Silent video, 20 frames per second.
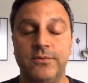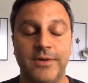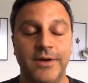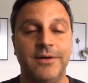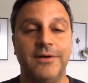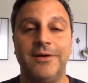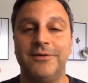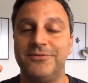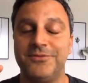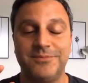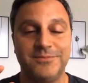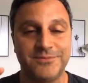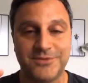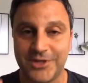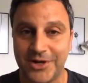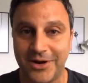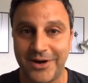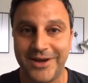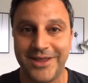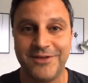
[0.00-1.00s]
uh, of
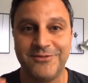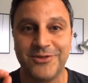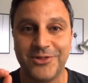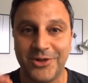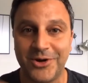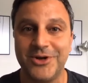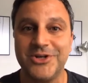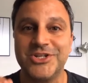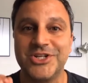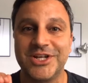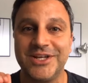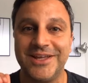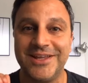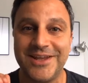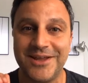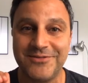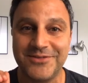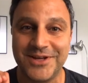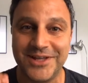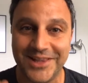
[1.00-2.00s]
sorry, if a large
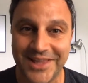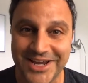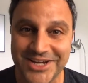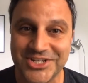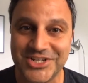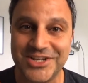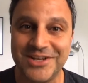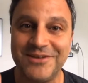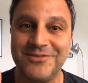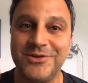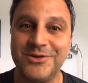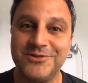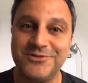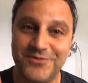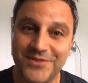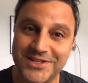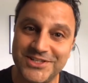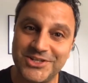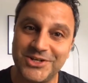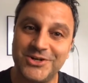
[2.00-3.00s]
enough collection of those
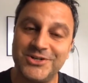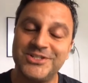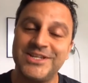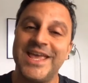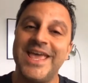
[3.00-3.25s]
visitors